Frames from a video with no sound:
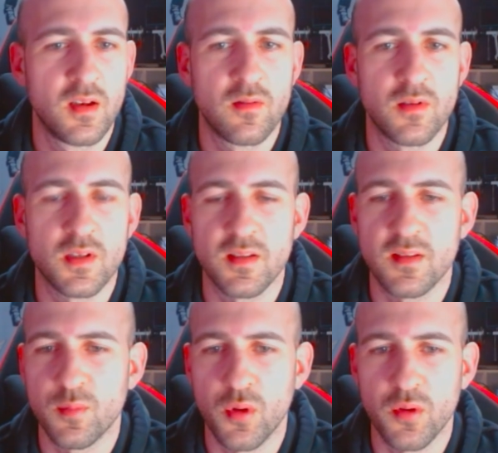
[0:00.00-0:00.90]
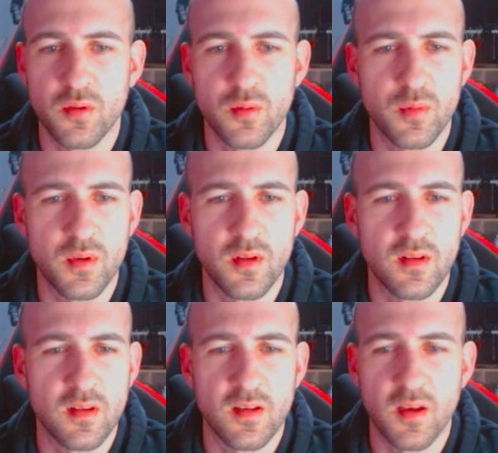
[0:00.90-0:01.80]
which is supposed to be
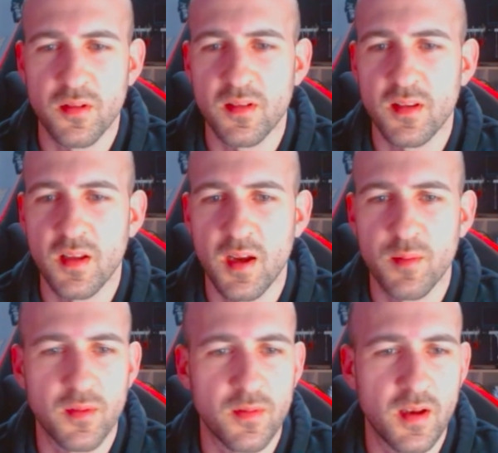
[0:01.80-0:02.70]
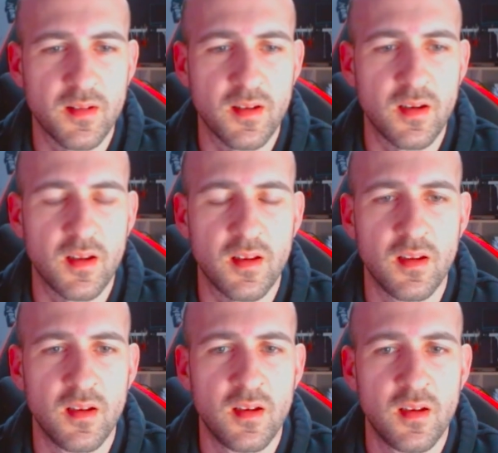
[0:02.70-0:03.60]
thousand times faster than
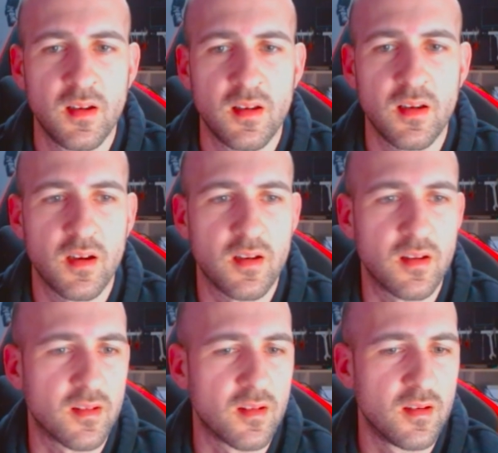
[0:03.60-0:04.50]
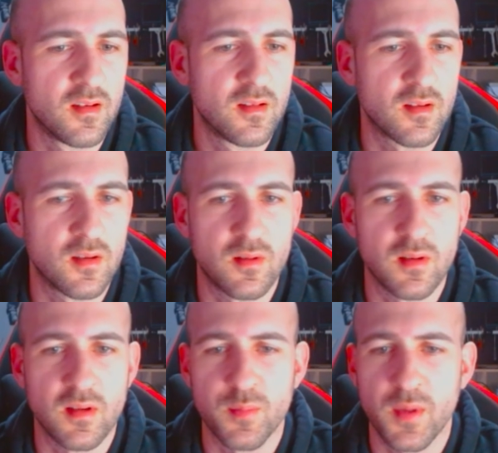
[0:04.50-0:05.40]
the others. So
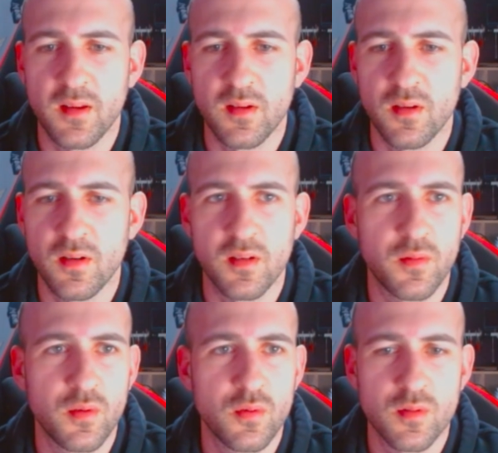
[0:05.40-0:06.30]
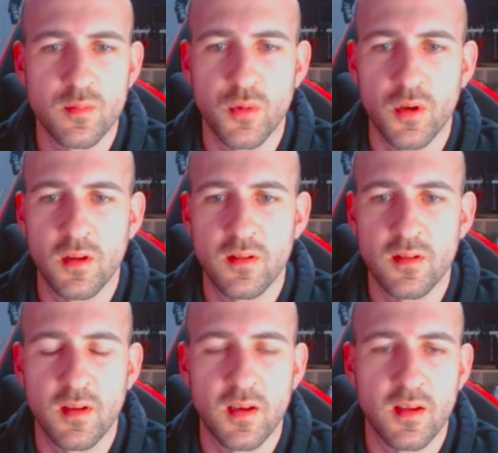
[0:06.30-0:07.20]
it's based on diffusion
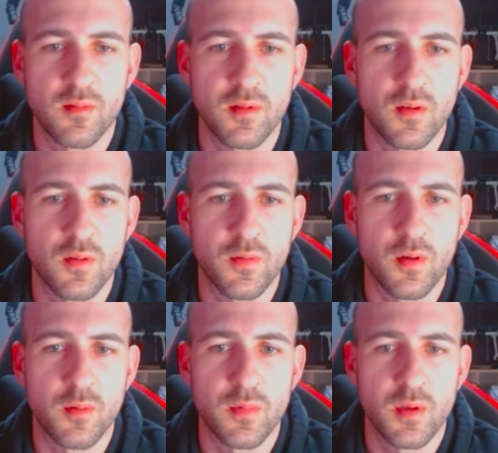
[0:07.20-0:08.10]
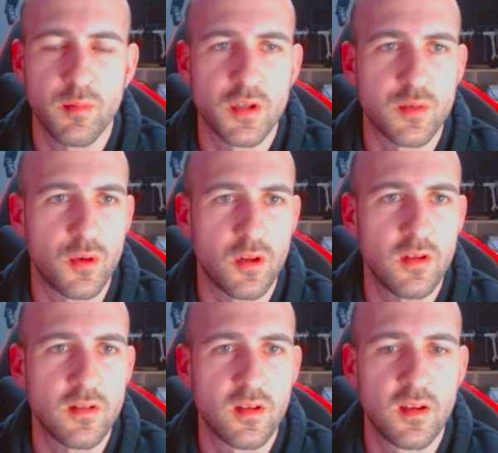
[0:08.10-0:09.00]
models, as we know from image
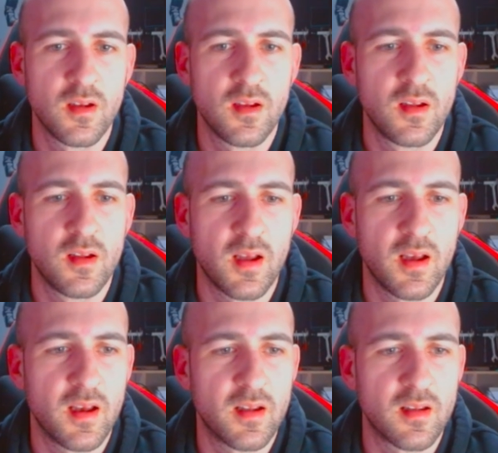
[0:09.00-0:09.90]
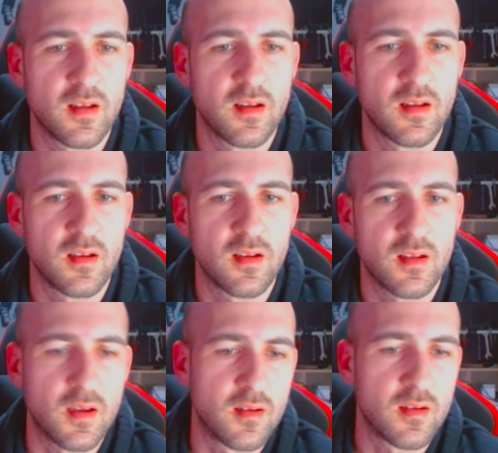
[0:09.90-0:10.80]
models, and
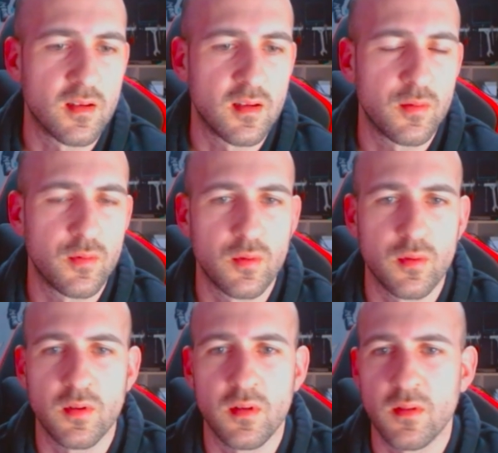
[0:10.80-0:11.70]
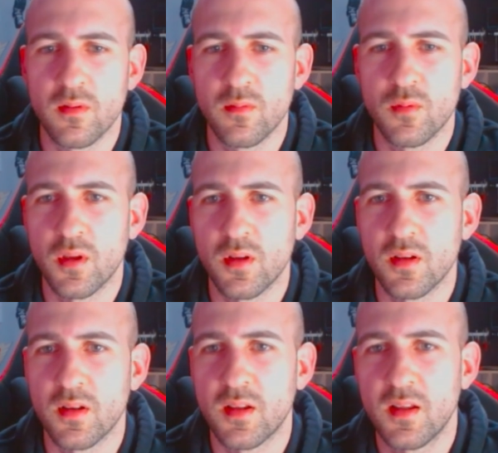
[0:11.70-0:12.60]
yeah, if you want
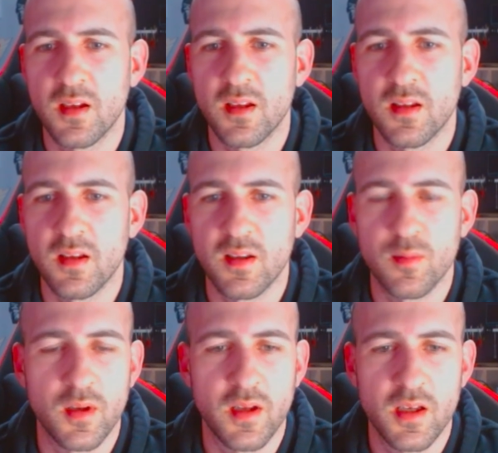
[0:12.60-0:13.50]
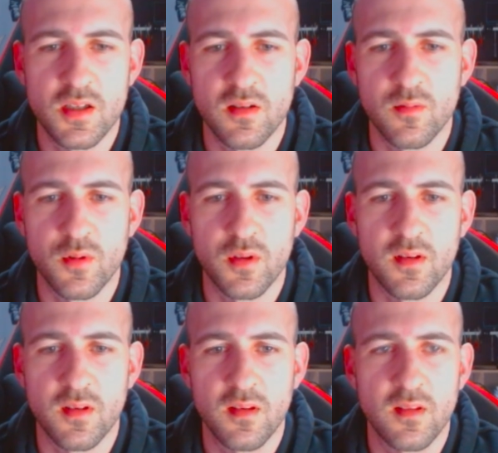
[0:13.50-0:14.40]
a detailed explanation what
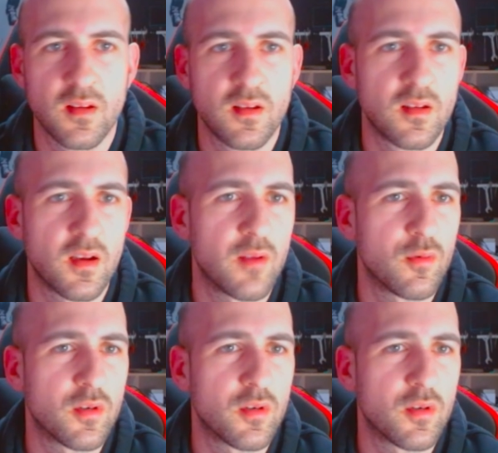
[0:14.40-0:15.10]
this is, I would